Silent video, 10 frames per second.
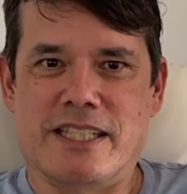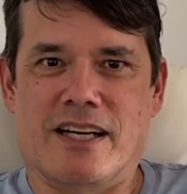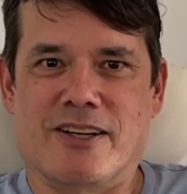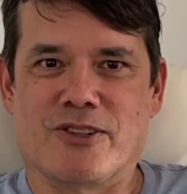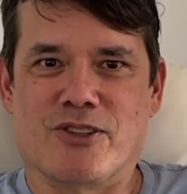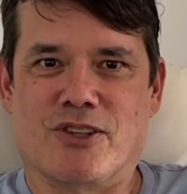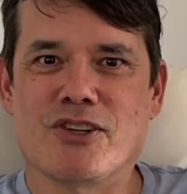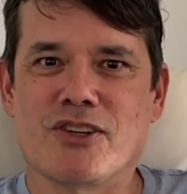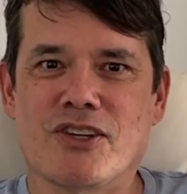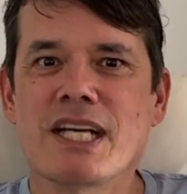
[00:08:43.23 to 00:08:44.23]
honor
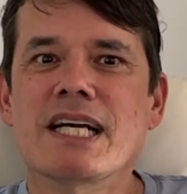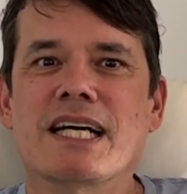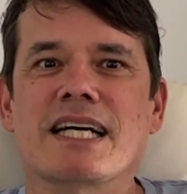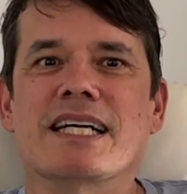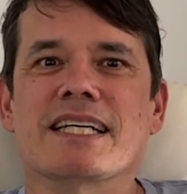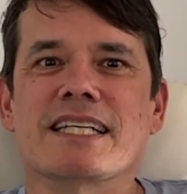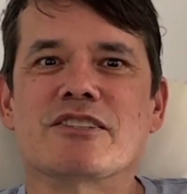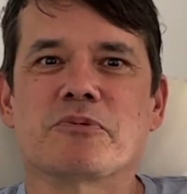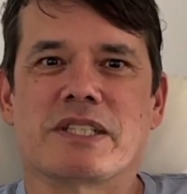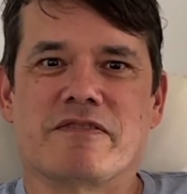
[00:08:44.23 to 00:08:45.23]
her
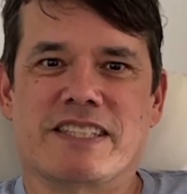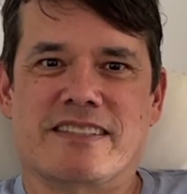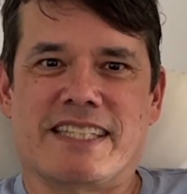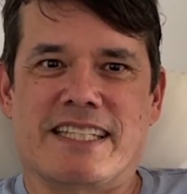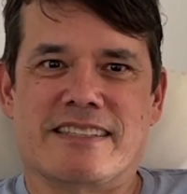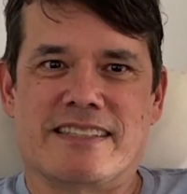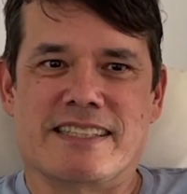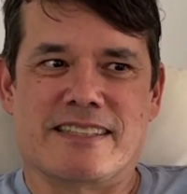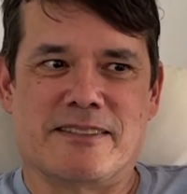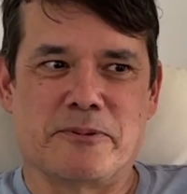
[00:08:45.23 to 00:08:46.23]
as one of the saints
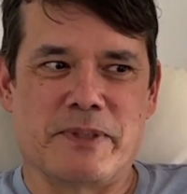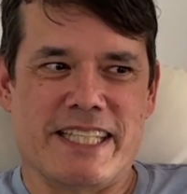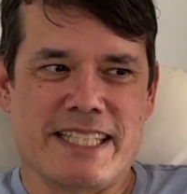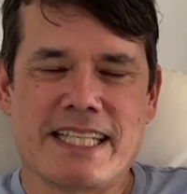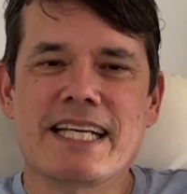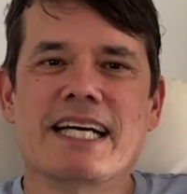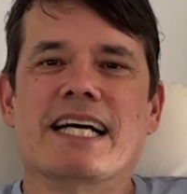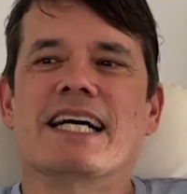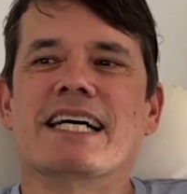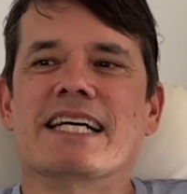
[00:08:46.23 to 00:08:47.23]
this week.
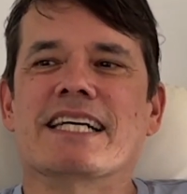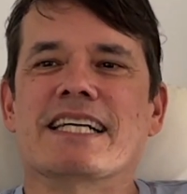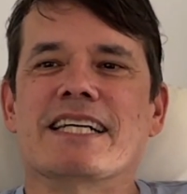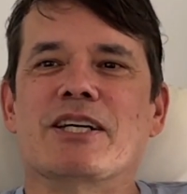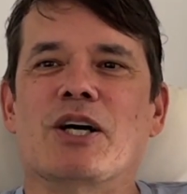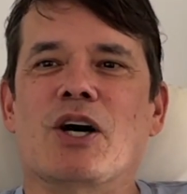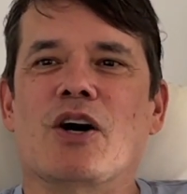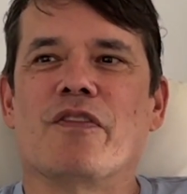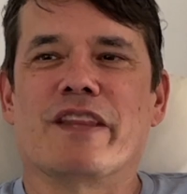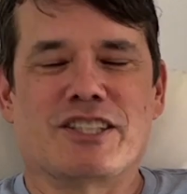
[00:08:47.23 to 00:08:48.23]

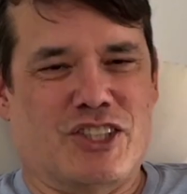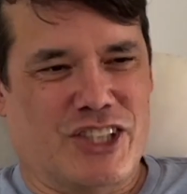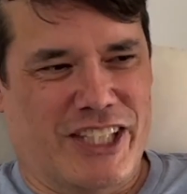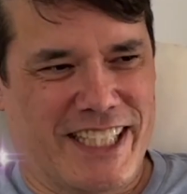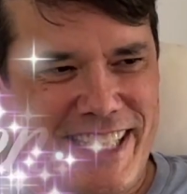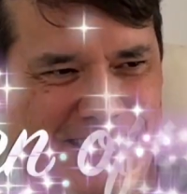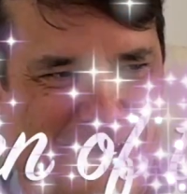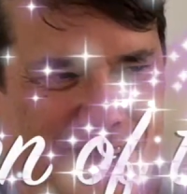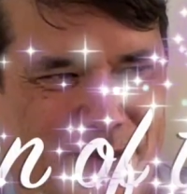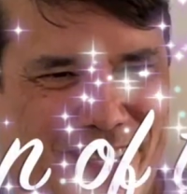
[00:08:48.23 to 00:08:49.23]
The chicken
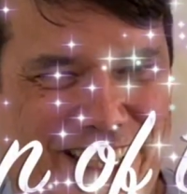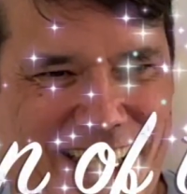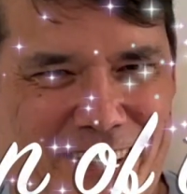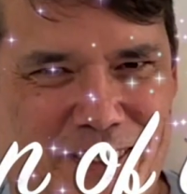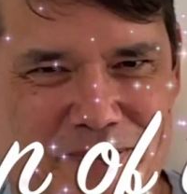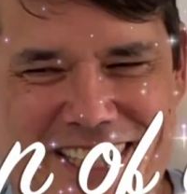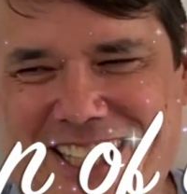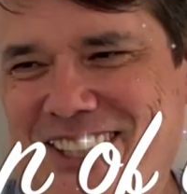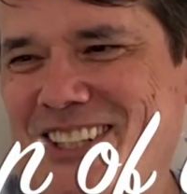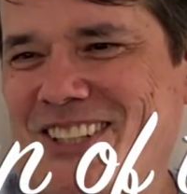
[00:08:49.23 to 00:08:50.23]
of the week,
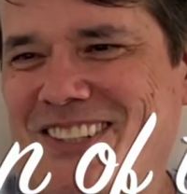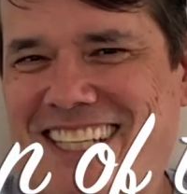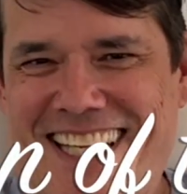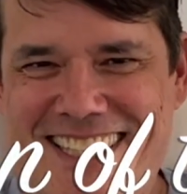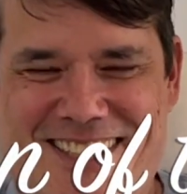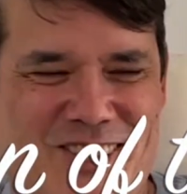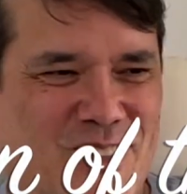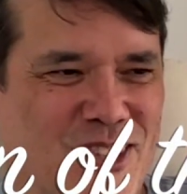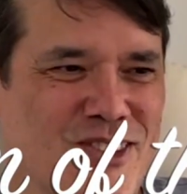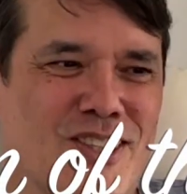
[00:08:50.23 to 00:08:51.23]
everybody. Okay, so
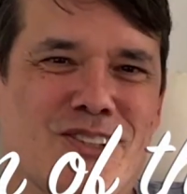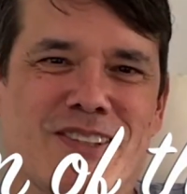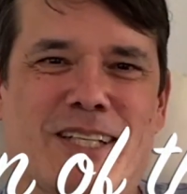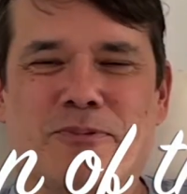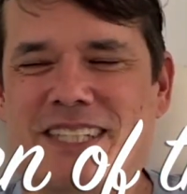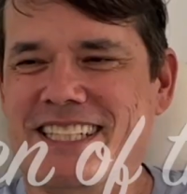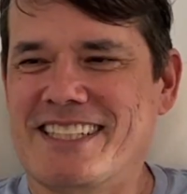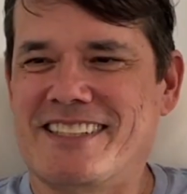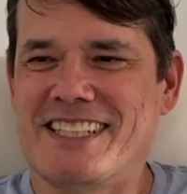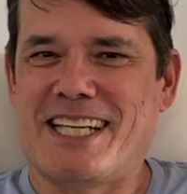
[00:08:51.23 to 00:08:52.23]
you know that when
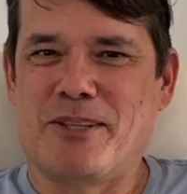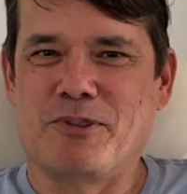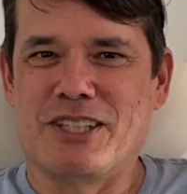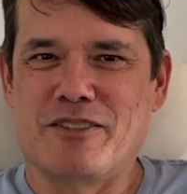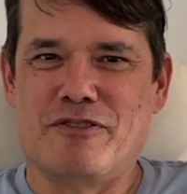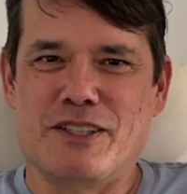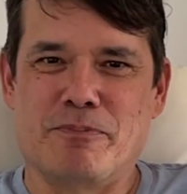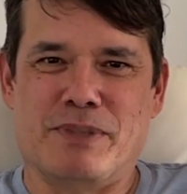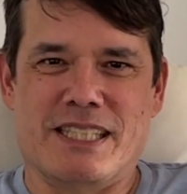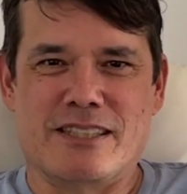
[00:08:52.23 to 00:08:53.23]
Dixie and I were in the
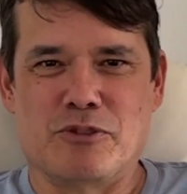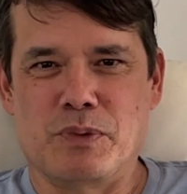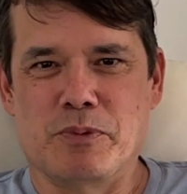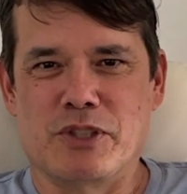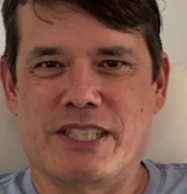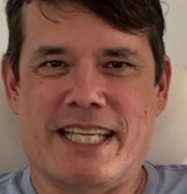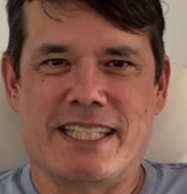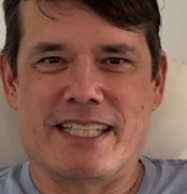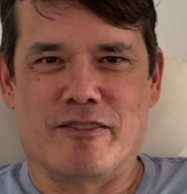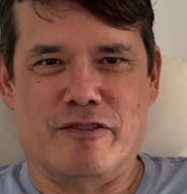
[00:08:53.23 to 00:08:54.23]
Philippines, we were
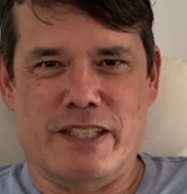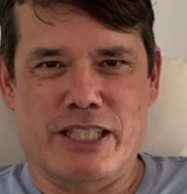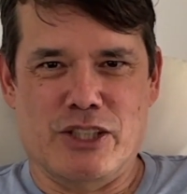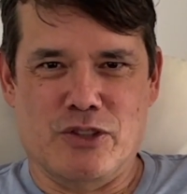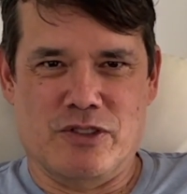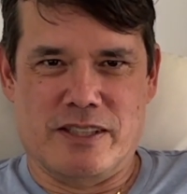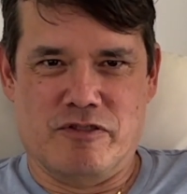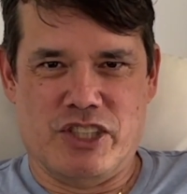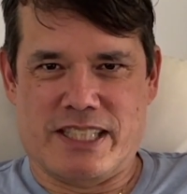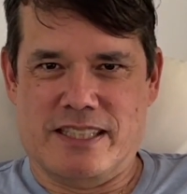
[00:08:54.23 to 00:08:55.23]
taking videos
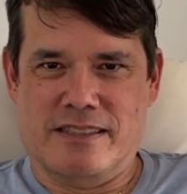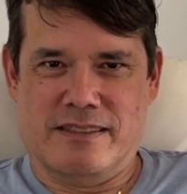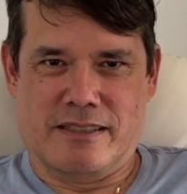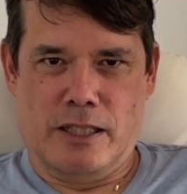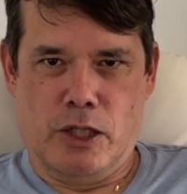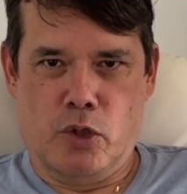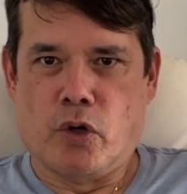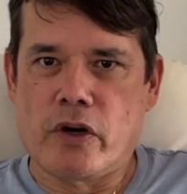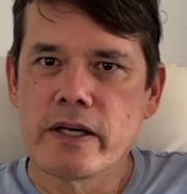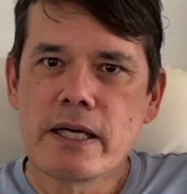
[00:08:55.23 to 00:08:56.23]
of chickens
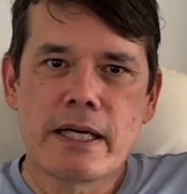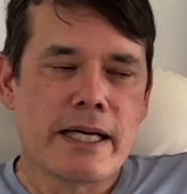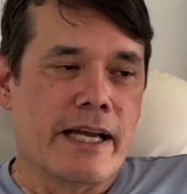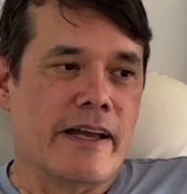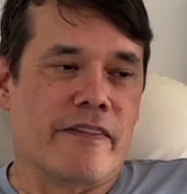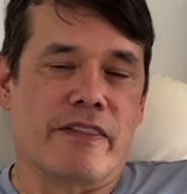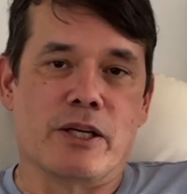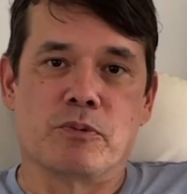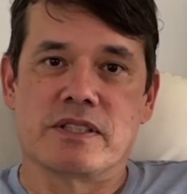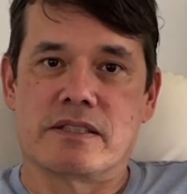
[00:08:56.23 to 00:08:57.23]
galore. And
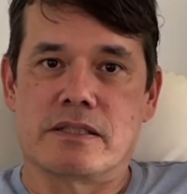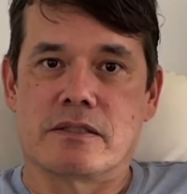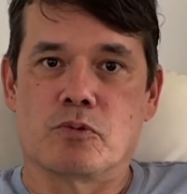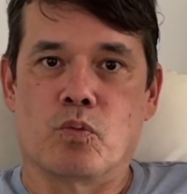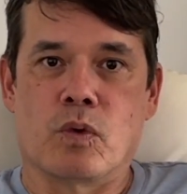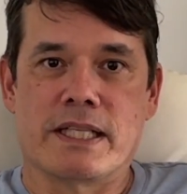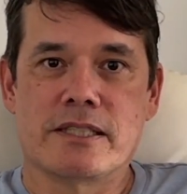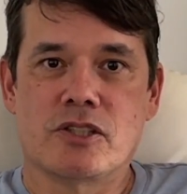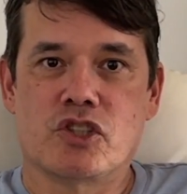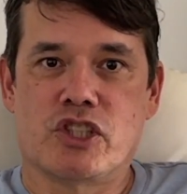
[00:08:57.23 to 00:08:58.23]
there was this
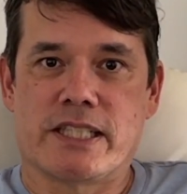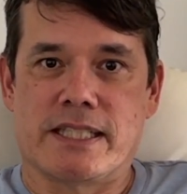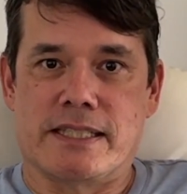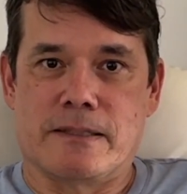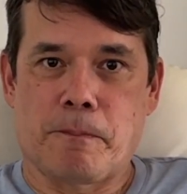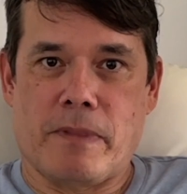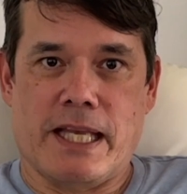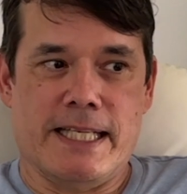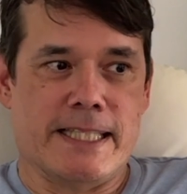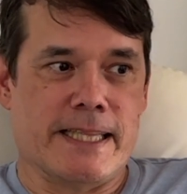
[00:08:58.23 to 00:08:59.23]
one chicken
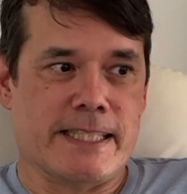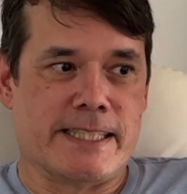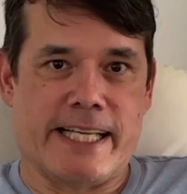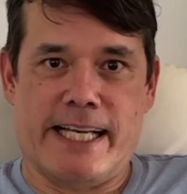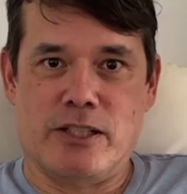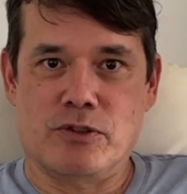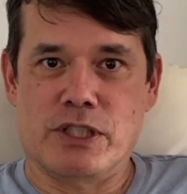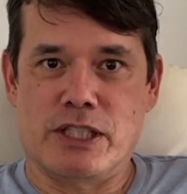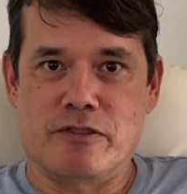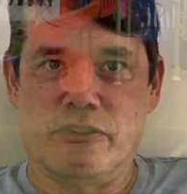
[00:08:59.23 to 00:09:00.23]
in the town of